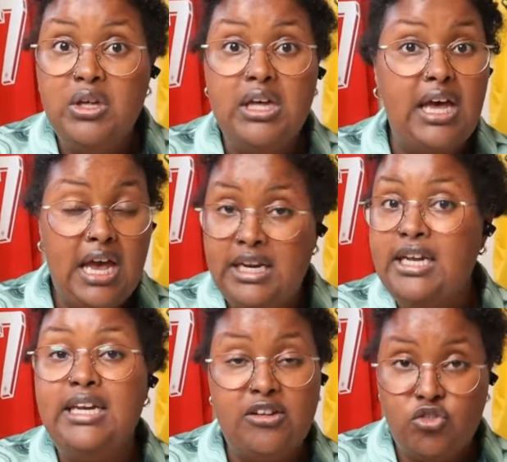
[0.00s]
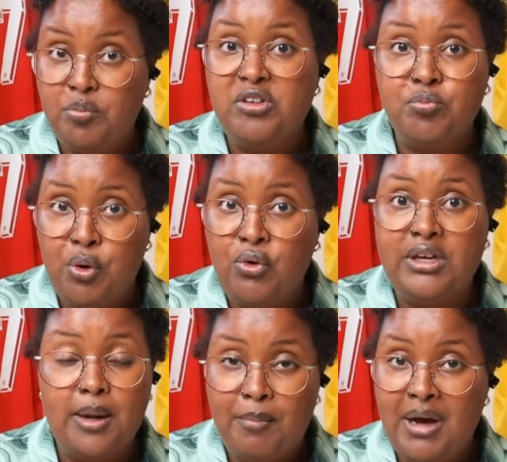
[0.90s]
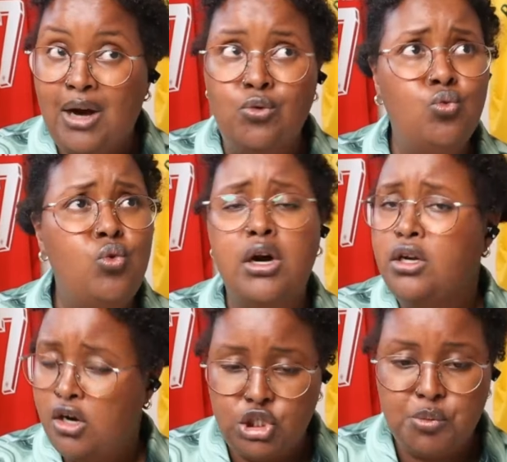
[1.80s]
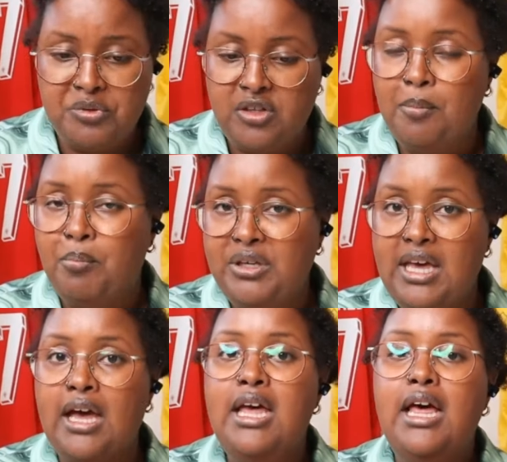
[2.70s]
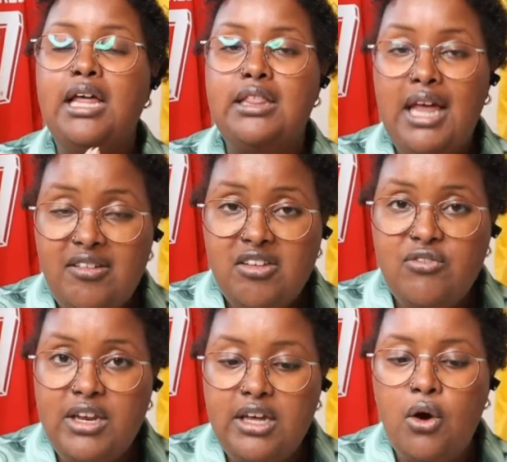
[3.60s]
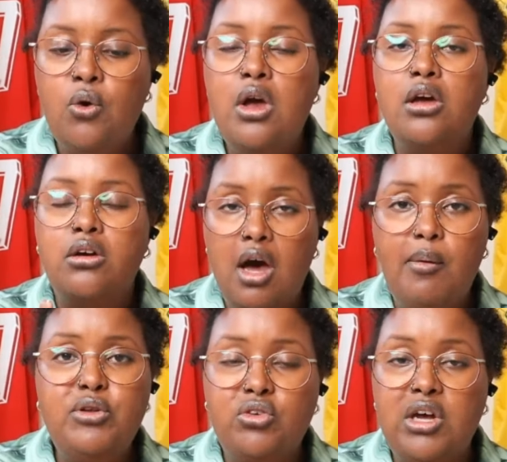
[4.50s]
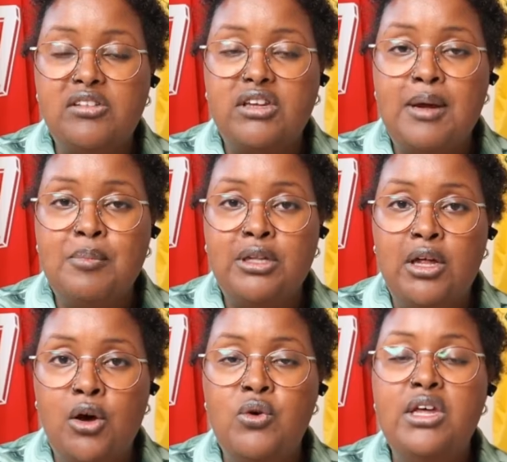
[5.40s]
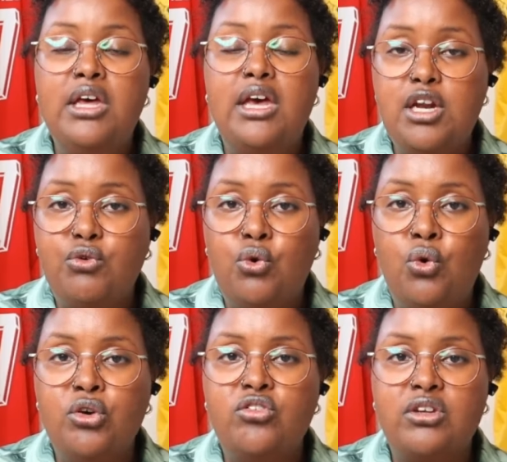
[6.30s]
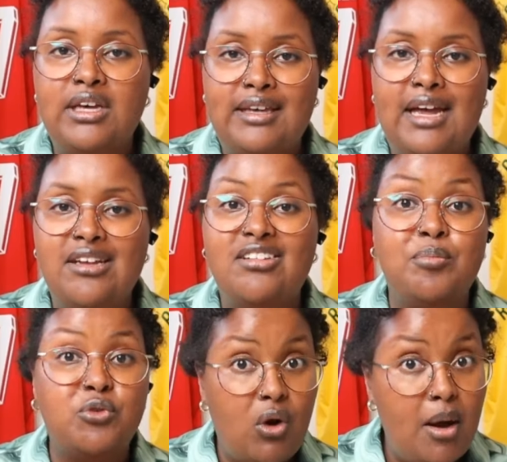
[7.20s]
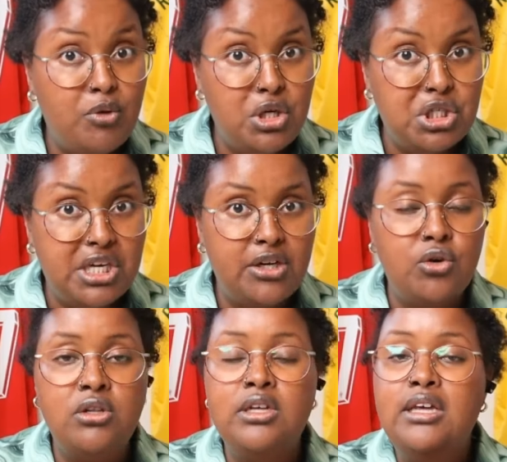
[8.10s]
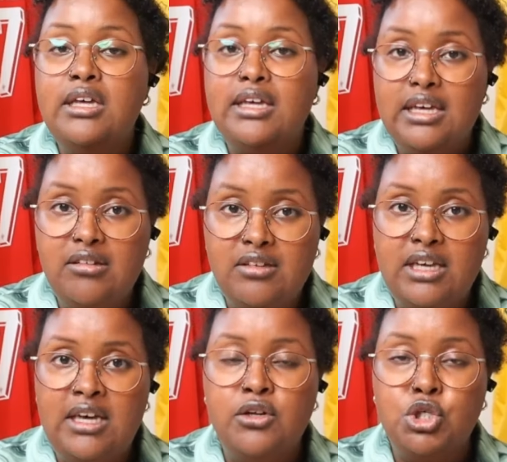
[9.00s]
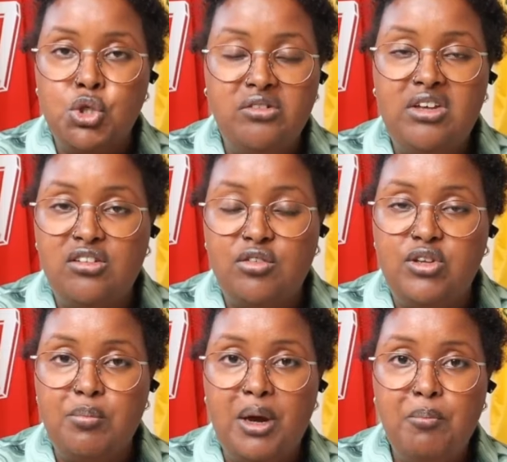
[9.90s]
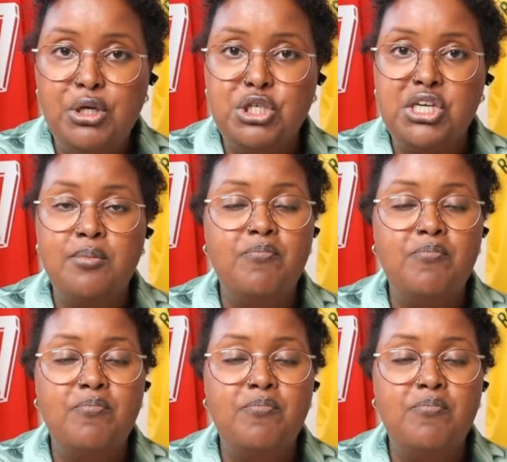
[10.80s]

And it needs to be spoken about 100%. But yeah, like this video, comment your thoughts down below. And of course, again, subscribe to the channel. Indeed, join the SFT membership.